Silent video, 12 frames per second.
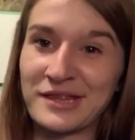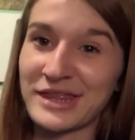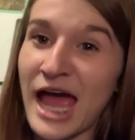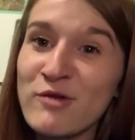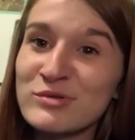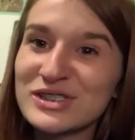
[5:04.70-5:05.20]

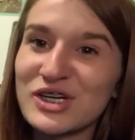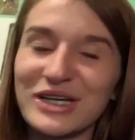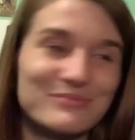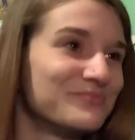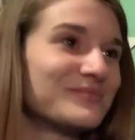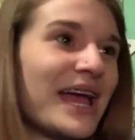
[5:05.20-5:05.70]
that was
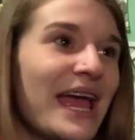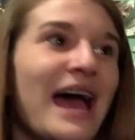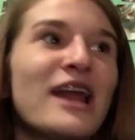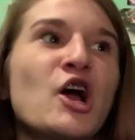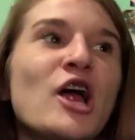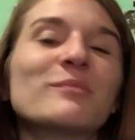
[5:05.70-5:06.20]
good. I
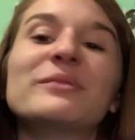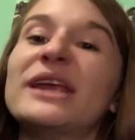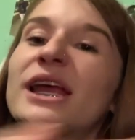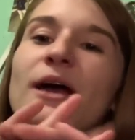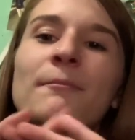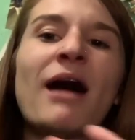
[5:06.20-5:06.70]
had a
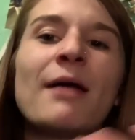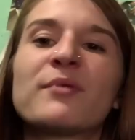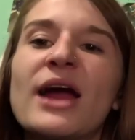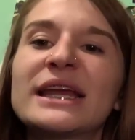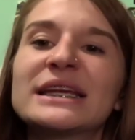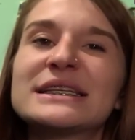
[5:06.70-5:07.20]
heartbeat. My
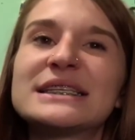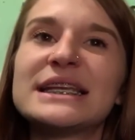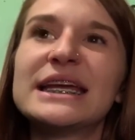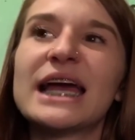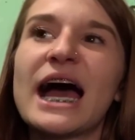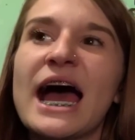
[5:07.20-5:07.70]

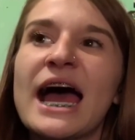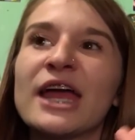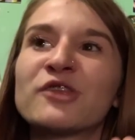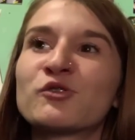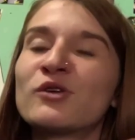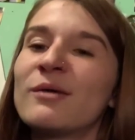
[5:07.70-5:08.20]
pregnancy, I
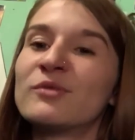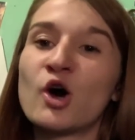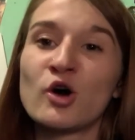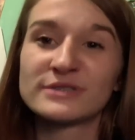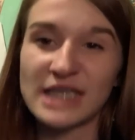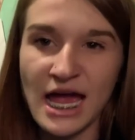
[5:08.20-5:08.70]
threw up the
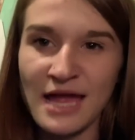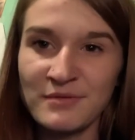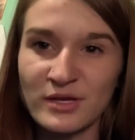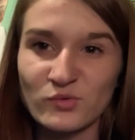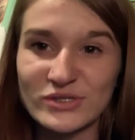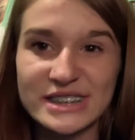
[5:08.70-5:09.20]
whole time.
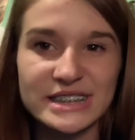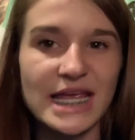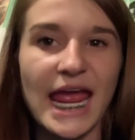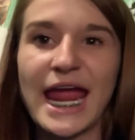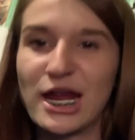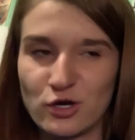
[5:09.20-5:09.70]
It was
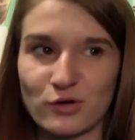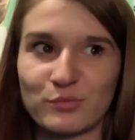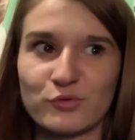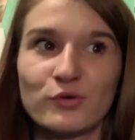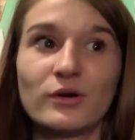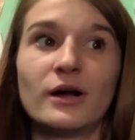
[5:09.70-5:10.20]

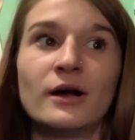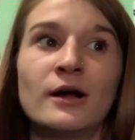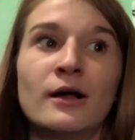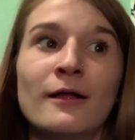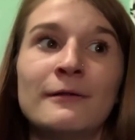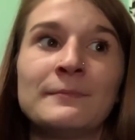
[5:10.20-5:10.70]
terrible.
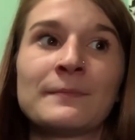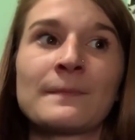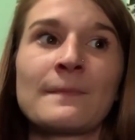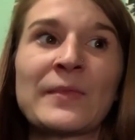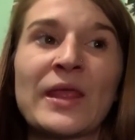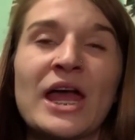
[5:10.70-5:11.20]

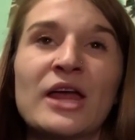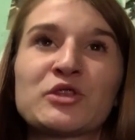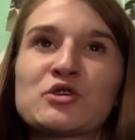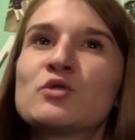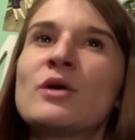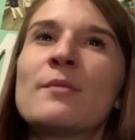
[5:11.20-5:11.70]

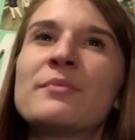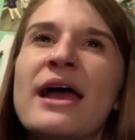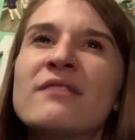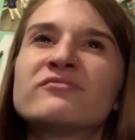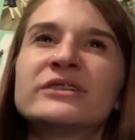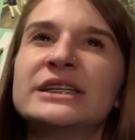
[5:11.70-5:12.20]
Threw up
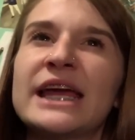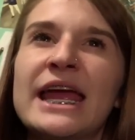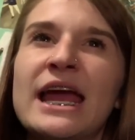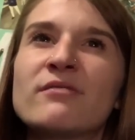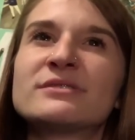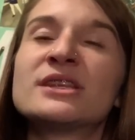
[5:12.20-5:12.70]
every day.
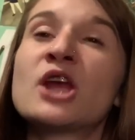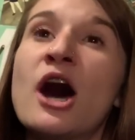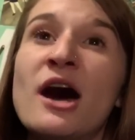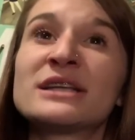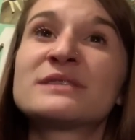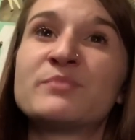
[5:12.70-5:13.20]
I was in the
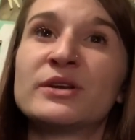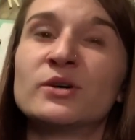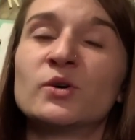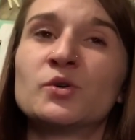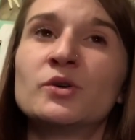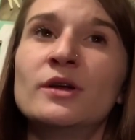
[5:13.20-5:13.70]

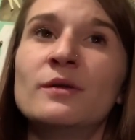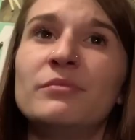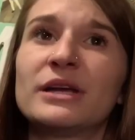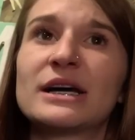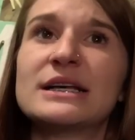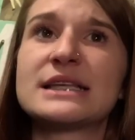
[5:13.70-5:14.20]
hospital
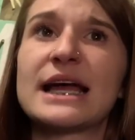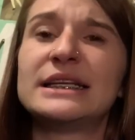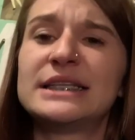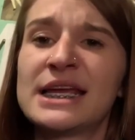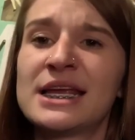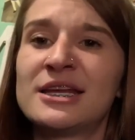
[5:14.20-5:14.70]
because I
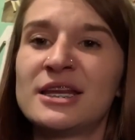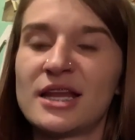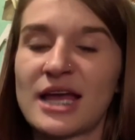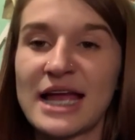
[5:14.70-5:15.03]
didn't